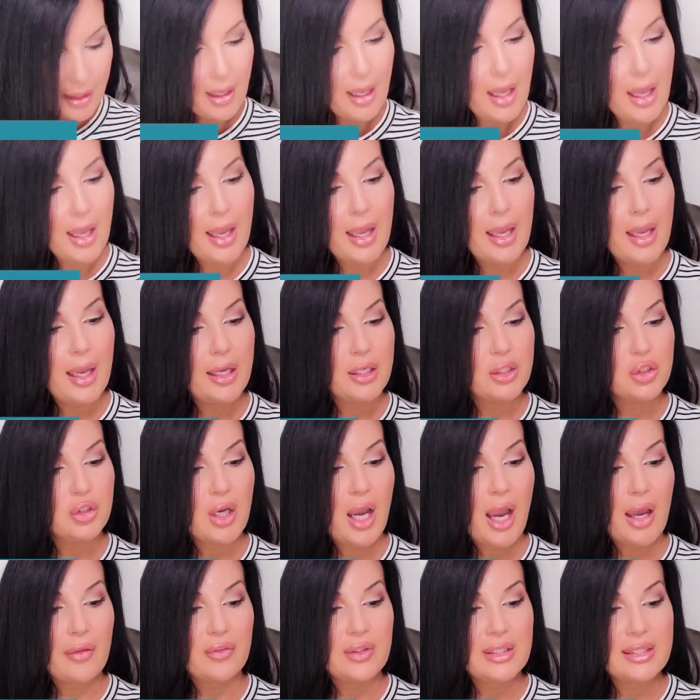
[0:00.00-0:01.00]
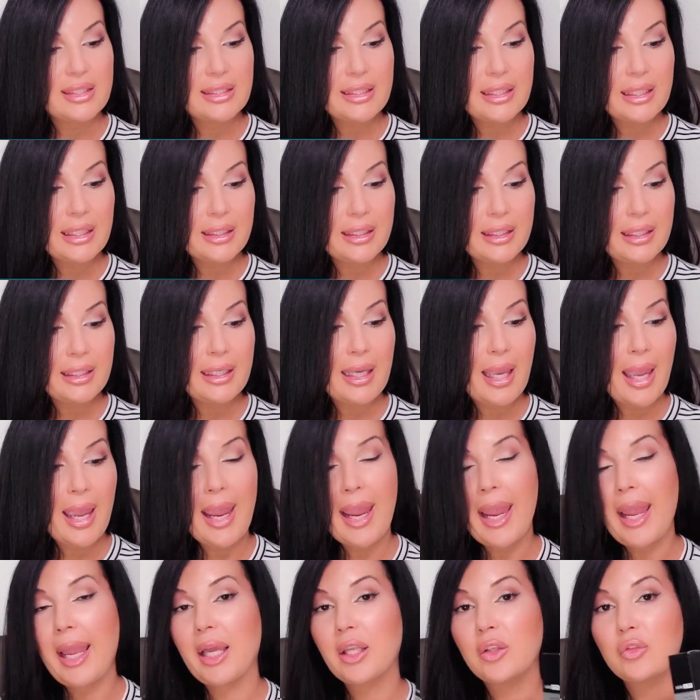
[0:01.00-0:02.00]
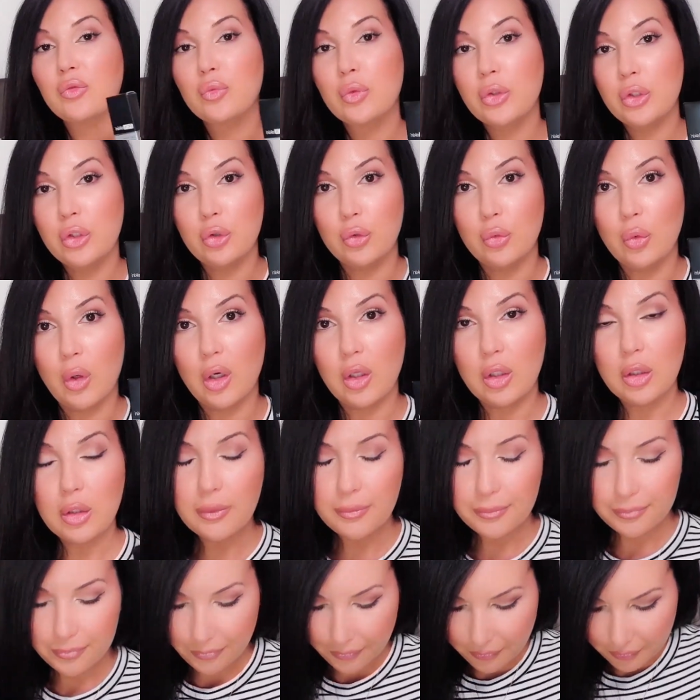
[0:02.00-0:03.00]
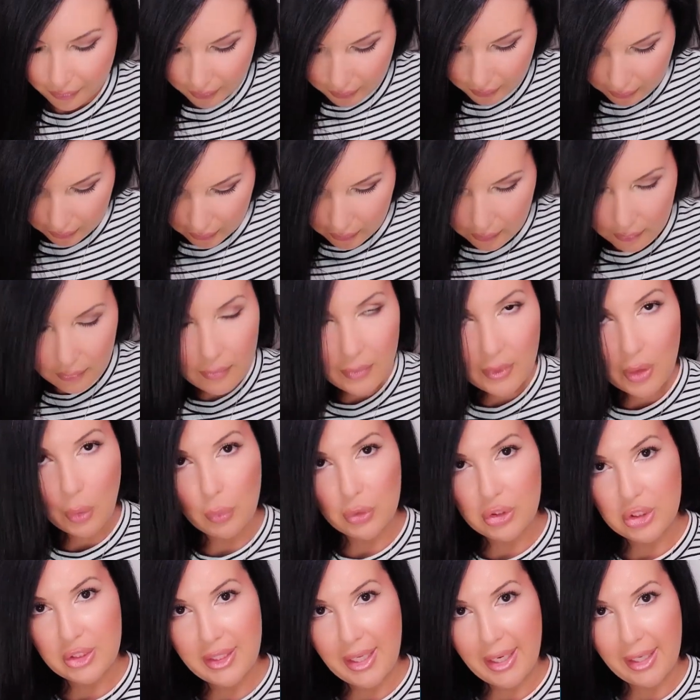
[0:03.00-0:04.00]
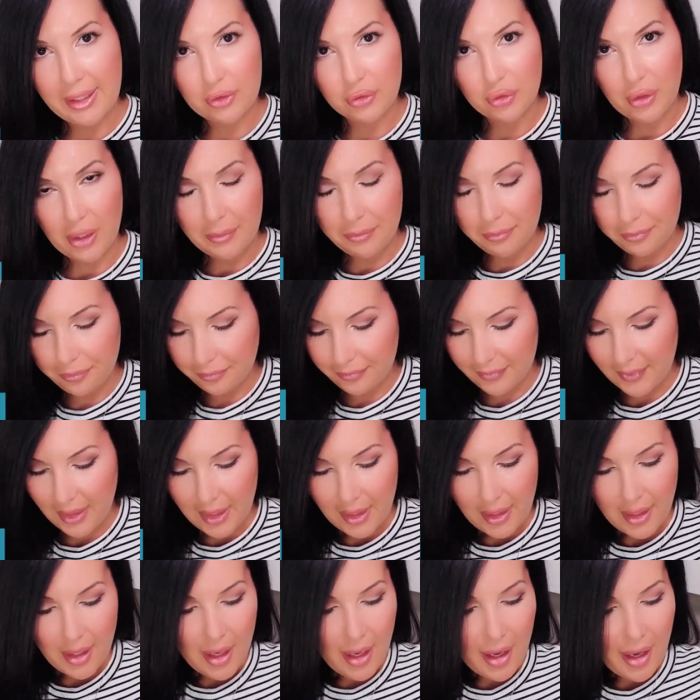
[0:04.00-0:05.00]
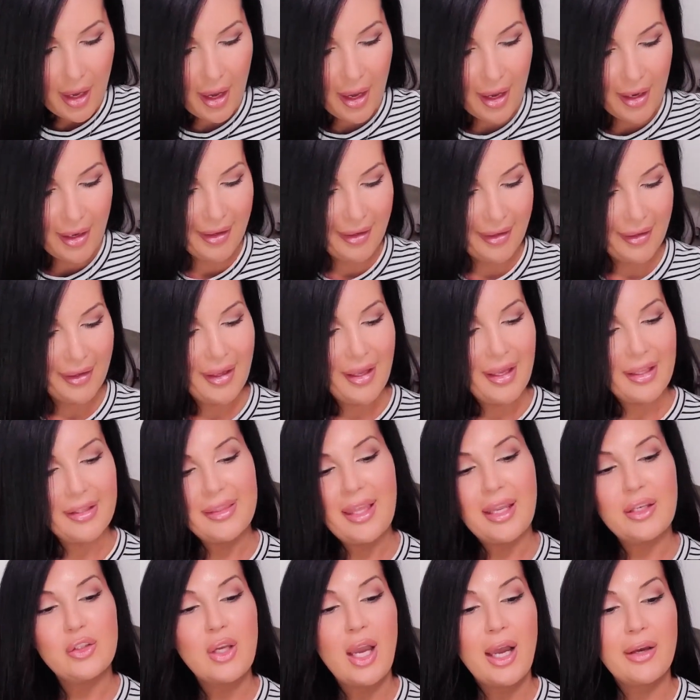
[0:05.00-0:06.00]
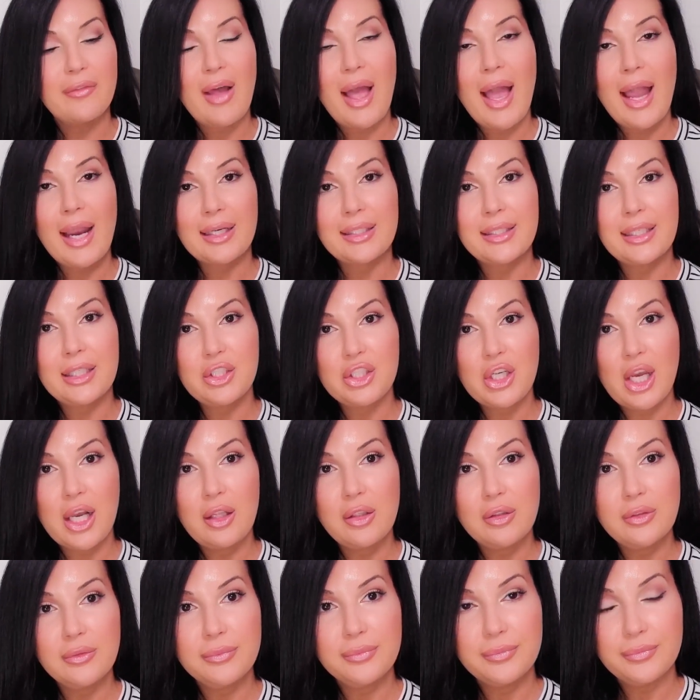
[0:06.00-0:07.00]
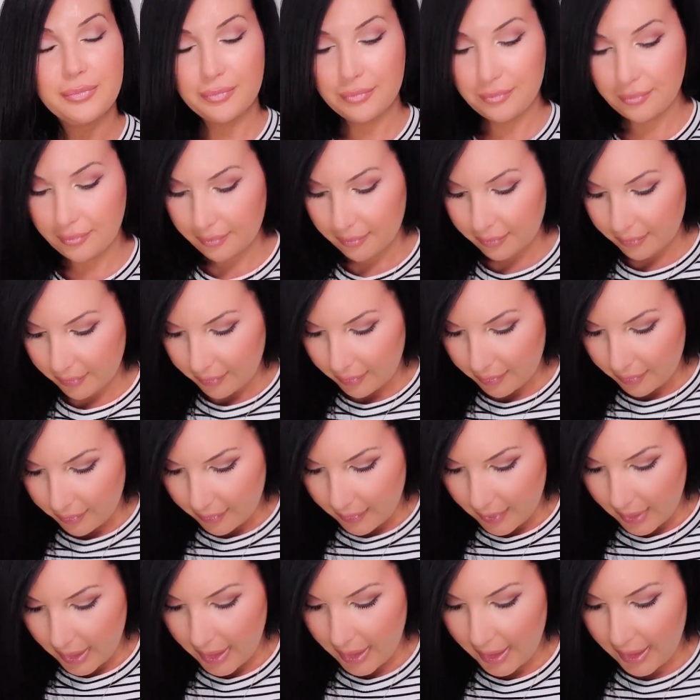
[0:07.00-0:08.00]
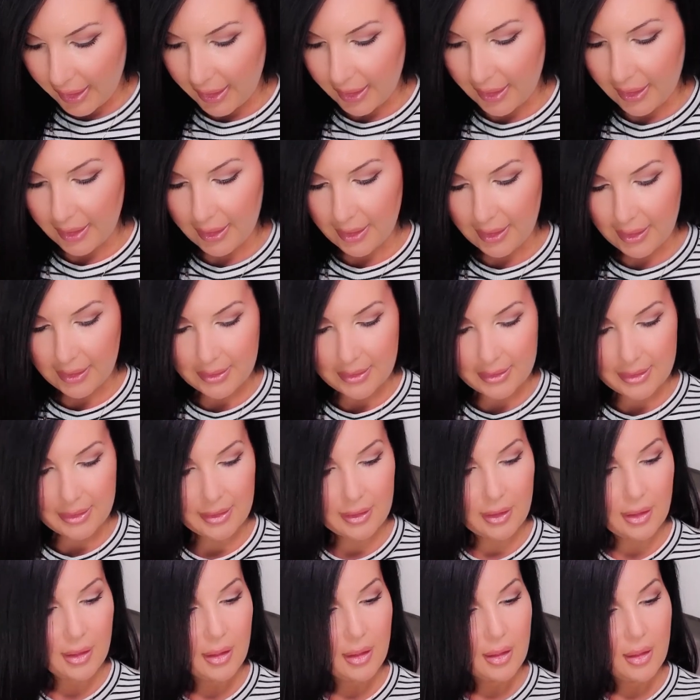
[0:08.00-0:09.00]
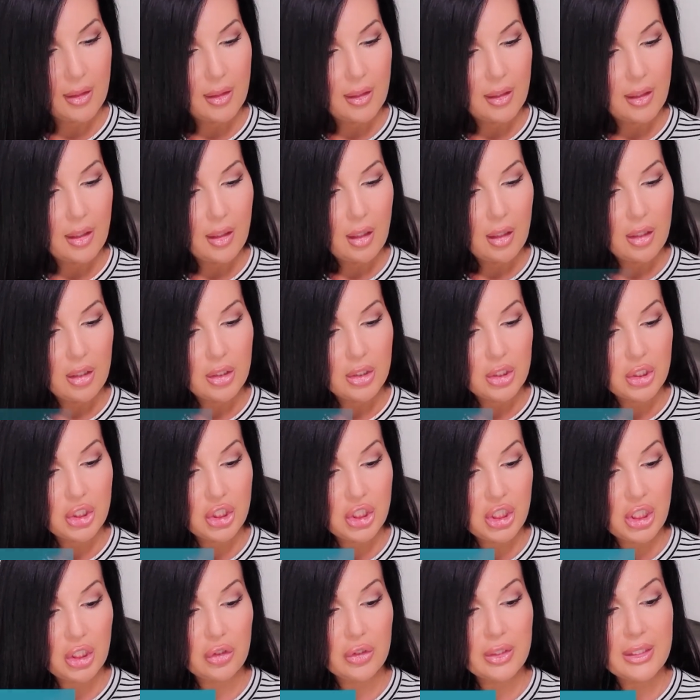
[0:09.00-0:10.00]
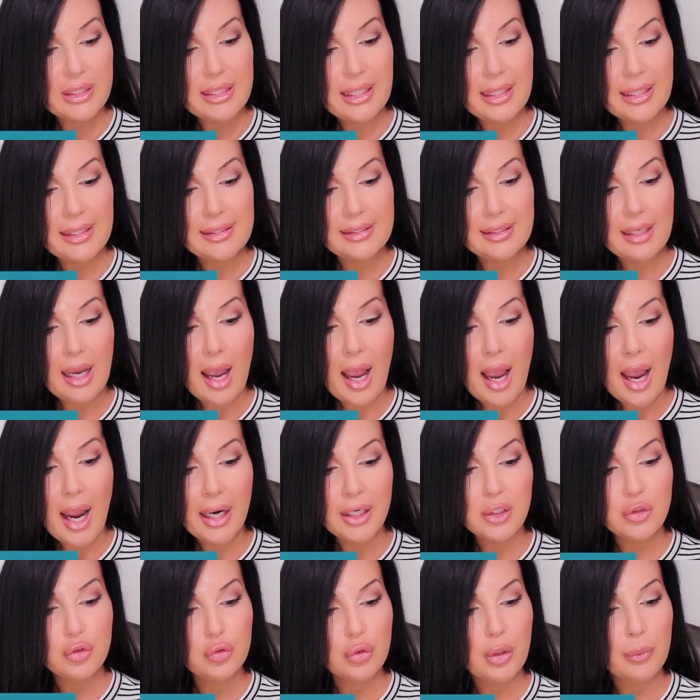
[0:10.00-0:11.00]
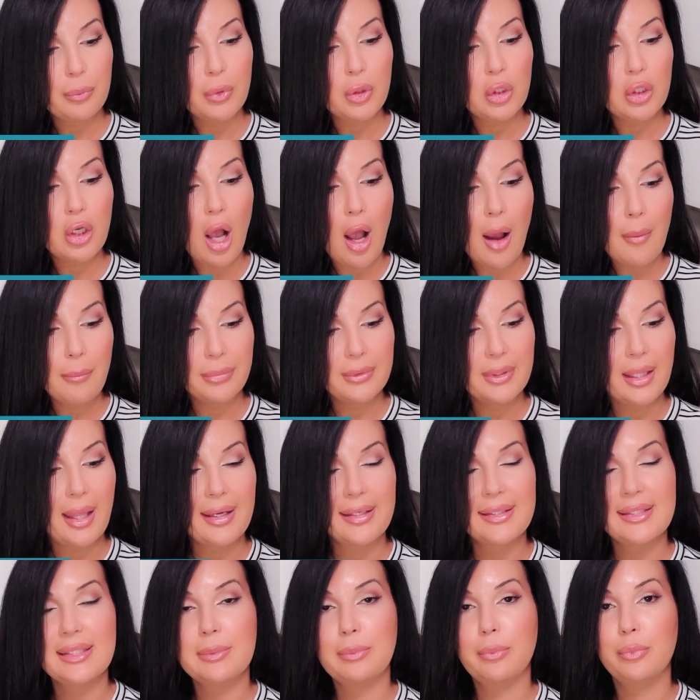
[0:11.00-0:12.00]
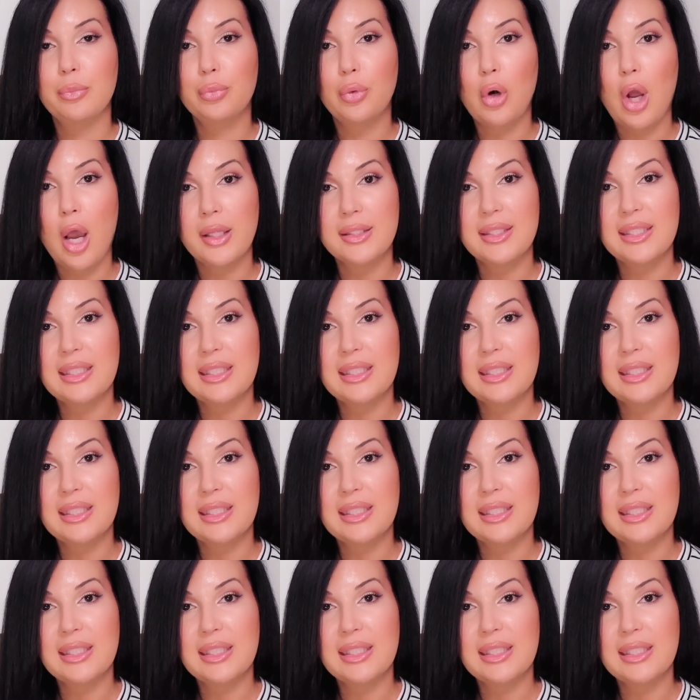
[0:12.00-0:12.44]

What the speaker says: and you have the C&E Hand Renewal, which is a hand cream. Then you have Acne Gel and Sheer Tint Eye Triple Complex Broad